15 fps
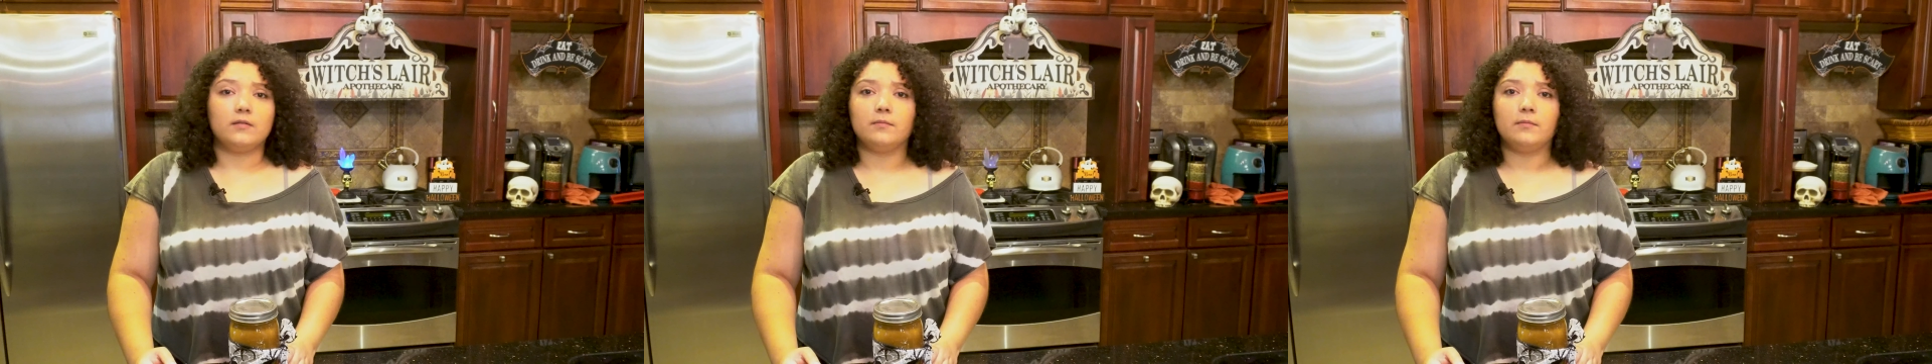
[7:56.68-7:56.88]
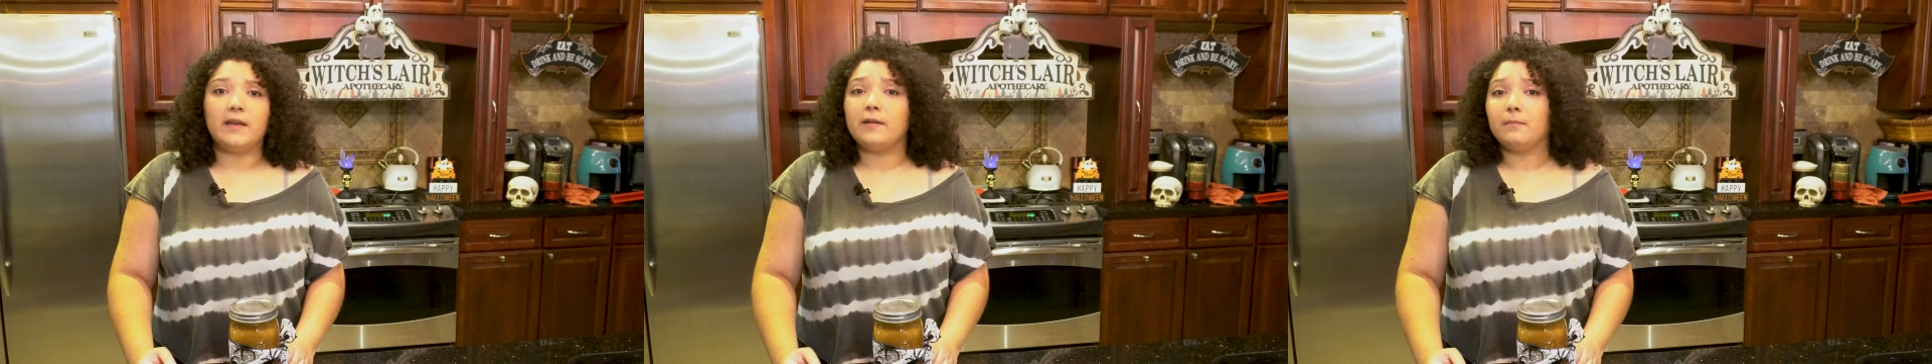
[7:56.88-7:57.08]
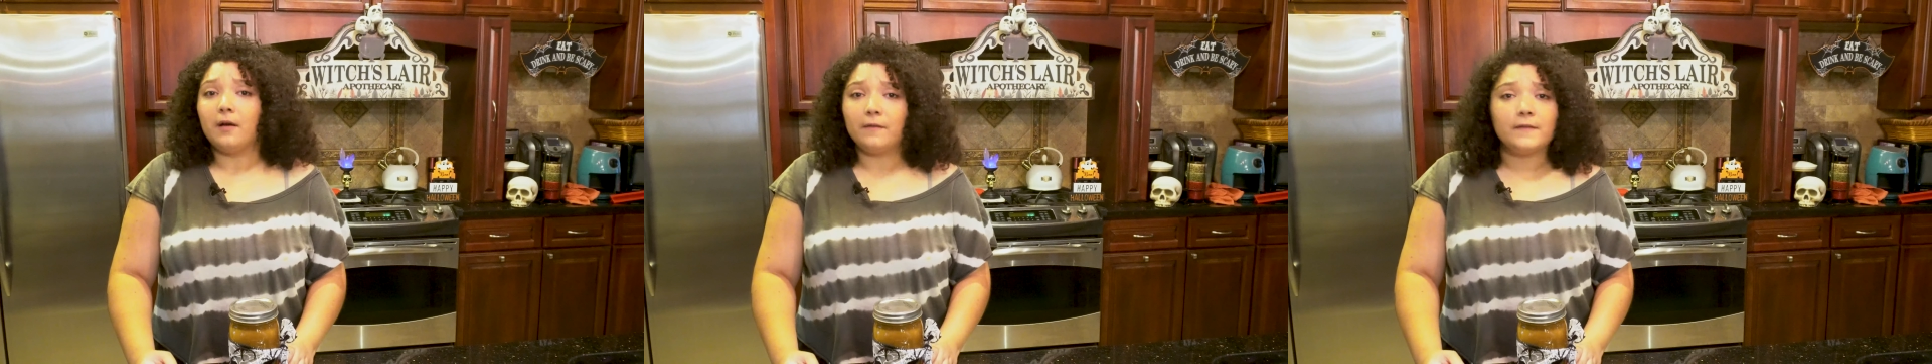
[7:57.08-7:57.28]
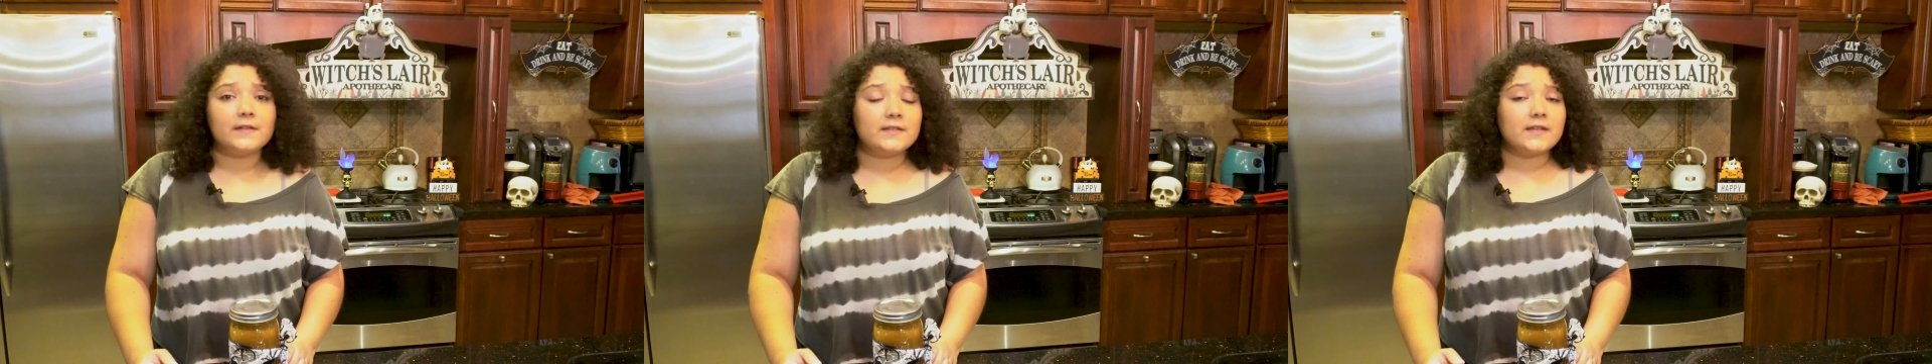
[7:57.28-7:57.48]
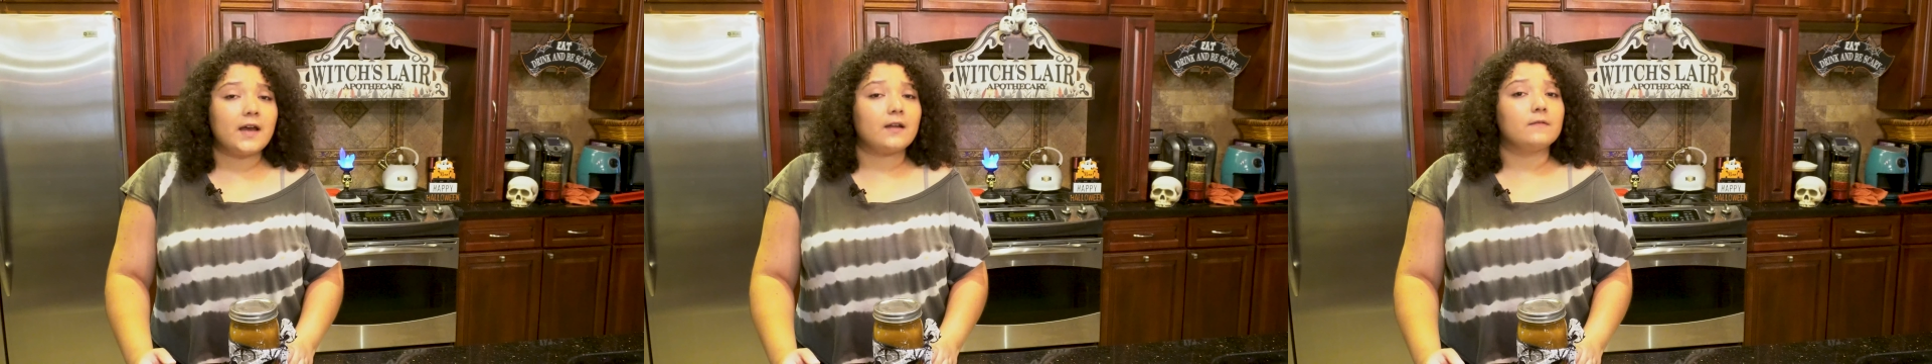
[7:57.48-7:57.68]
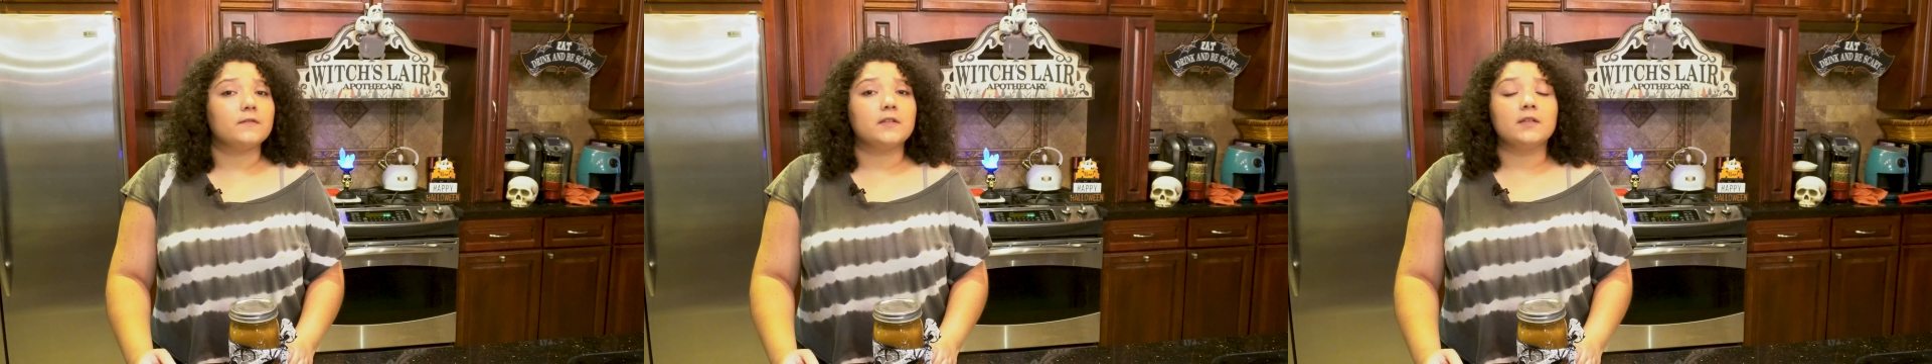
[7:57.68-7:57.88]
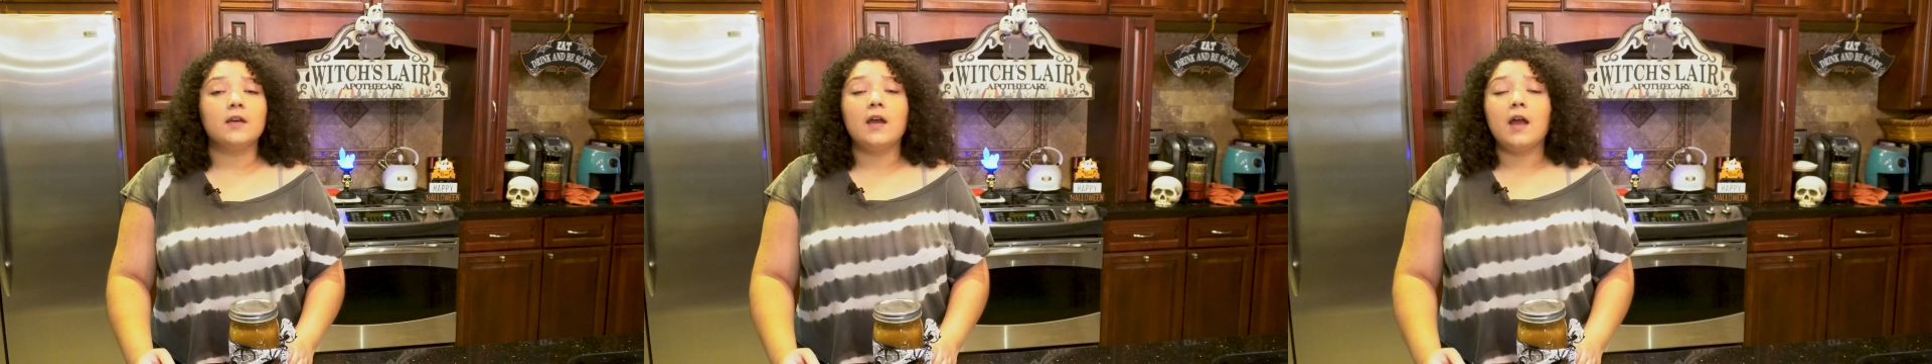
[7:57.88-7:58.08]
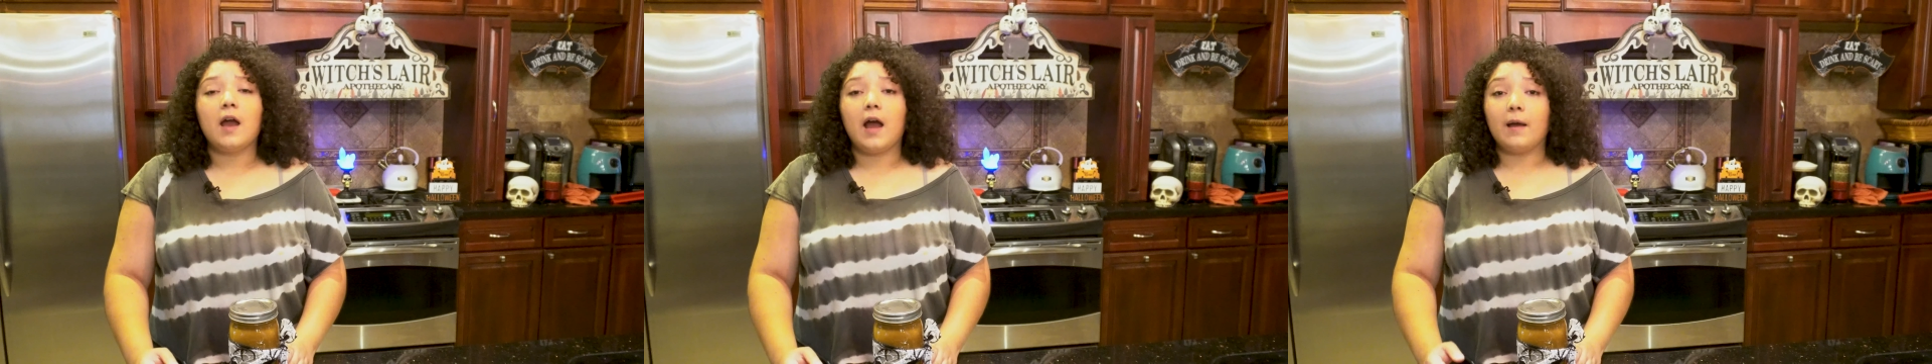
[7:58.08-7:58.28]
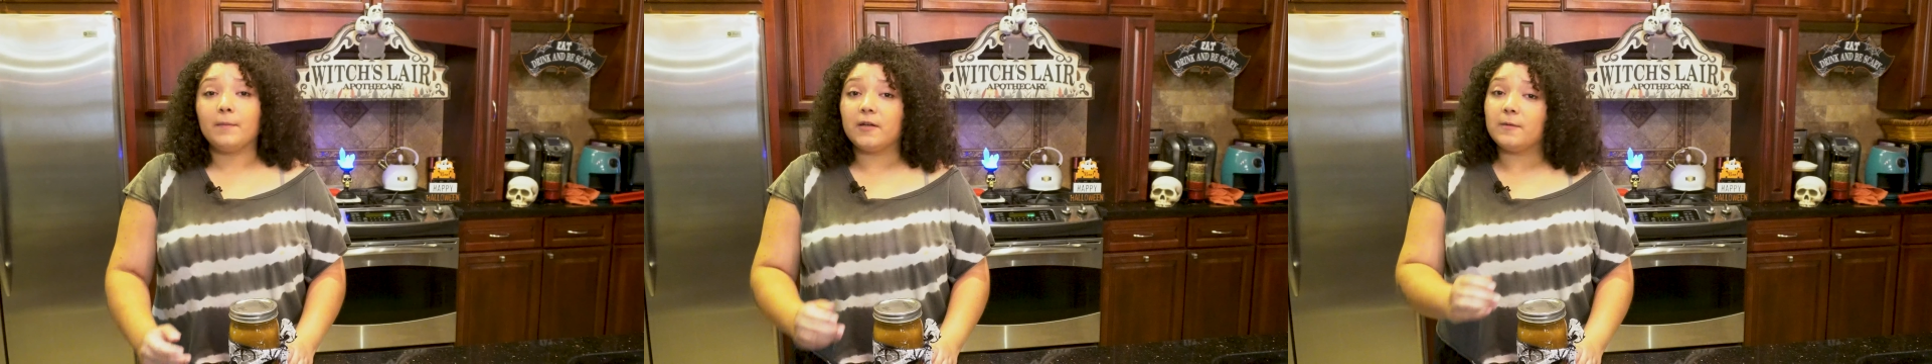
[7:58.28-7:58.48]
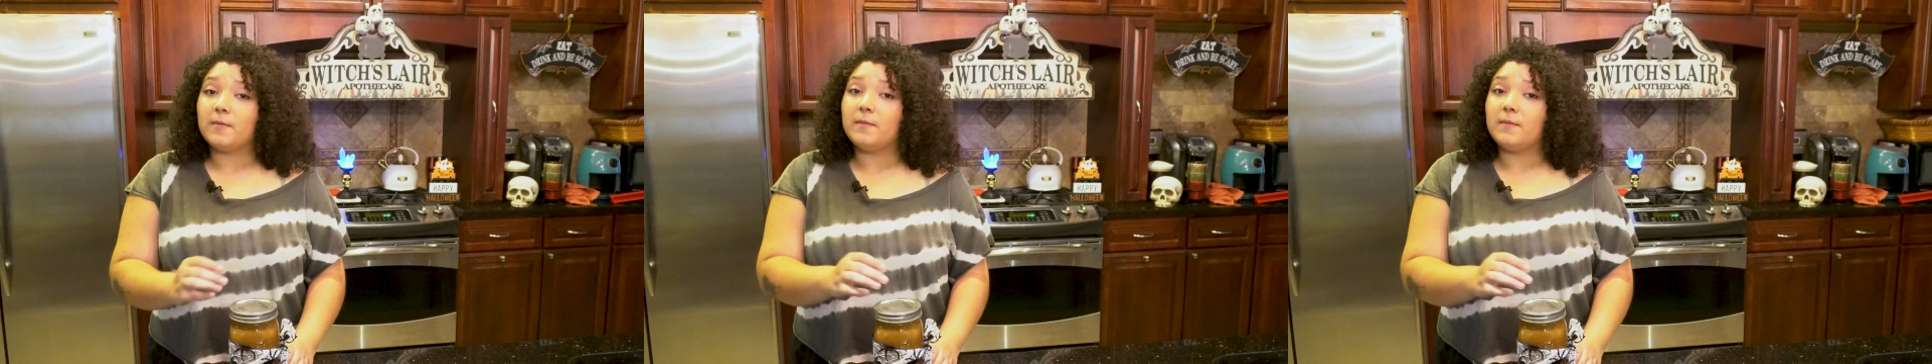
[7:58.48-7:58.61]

make muffins out of it. I'm gonna